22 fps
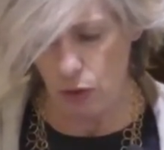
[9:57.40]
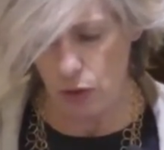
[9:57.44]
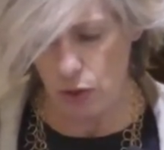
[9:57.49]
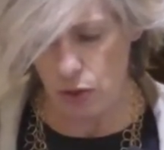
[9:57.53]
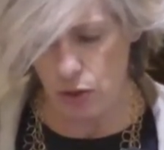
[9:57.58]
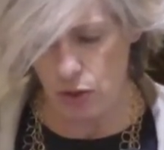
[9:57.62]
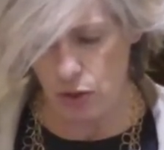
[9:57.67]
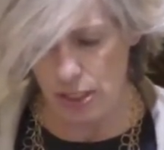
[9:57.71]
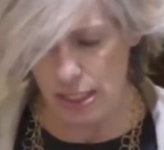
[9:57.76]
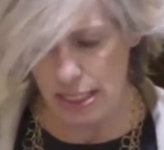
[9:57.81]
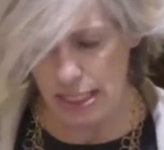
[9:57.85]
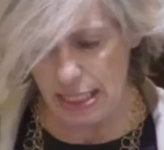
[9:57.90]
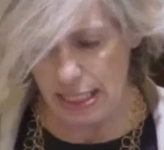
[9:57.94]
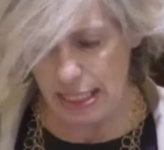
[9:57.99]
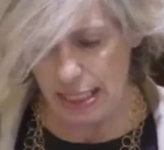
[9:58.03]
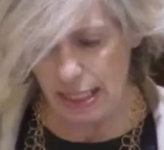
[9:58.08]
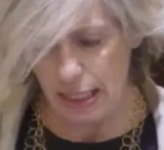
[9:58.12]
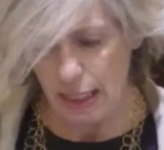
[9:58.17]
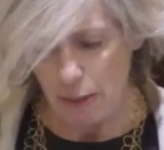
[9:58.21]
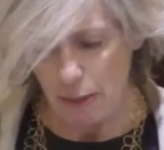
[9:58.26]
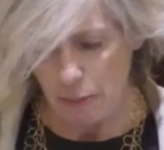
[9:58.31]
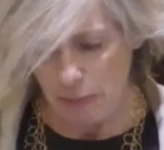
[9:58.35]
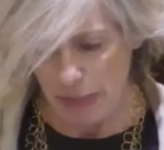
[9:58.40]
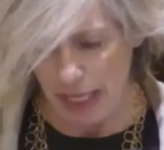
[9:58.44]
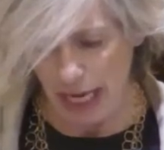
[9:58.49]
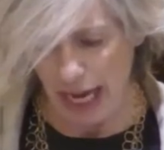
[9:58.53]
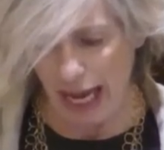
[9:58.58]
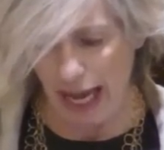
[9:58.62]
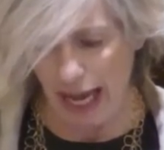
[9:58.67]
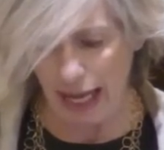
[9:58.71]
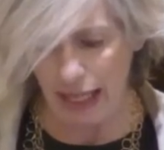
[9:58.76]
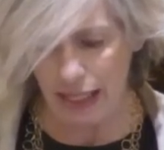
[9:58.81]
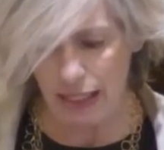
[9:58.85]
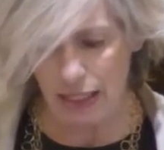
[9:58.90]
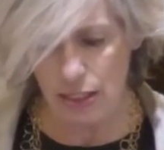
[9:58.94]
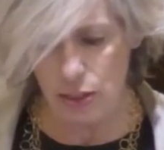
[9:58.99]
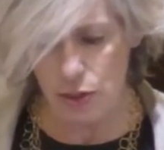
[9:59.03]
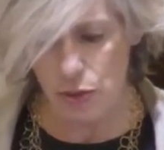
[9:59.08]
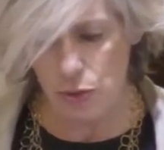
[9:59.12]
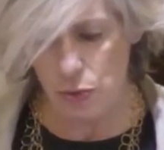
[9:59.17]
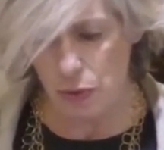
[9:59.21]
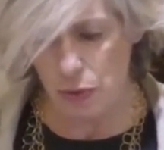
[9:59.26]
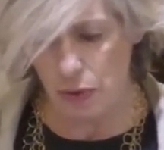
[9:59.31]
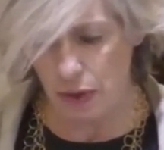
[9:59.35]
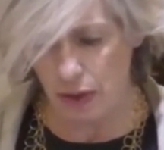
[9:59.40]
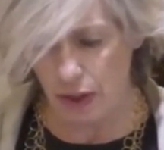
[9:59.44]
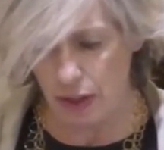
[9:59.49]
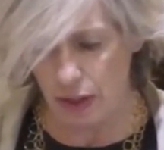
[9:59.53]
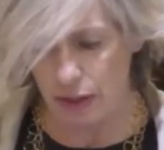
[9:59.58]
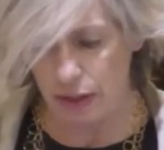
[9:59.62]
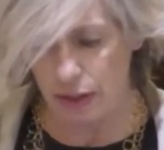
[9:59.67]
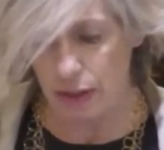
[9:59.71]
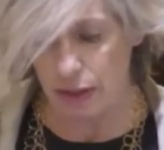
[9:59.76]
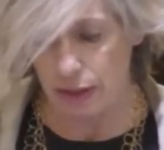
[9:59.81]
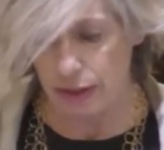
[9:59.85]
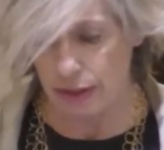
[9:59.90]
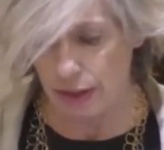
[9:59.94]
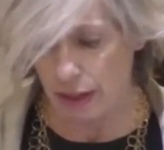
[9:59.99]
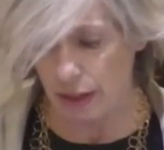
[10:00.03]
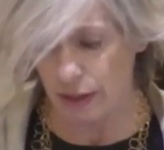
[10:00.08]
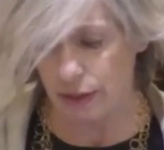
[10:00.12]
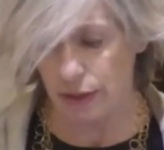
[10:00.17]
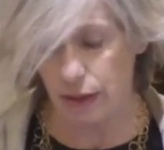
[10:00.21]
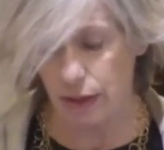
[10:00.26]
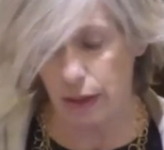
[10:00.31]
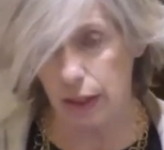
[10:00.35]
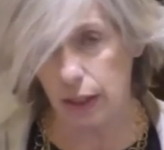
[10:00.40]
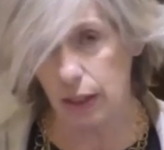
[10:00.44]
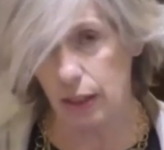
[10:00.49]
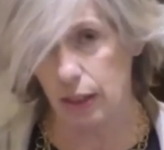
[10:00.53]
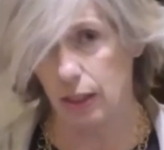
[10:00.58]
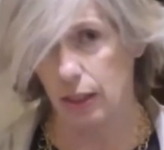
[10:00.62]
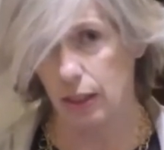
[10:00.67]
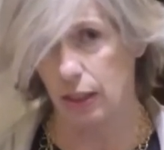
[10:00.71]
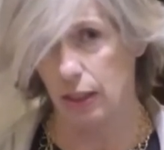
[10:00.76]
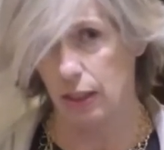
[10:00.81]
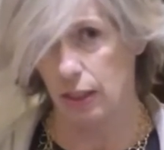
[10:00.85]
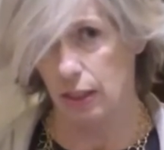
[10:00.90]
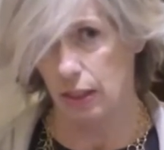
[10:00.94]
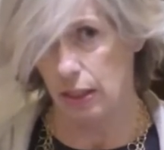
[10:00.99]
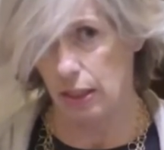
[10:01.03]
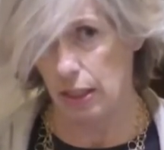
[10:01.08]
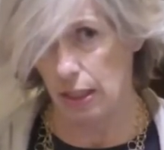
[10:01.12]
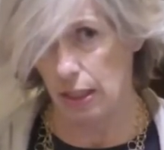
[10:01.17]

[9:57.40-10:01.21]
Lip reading: see behind this word the elderly, the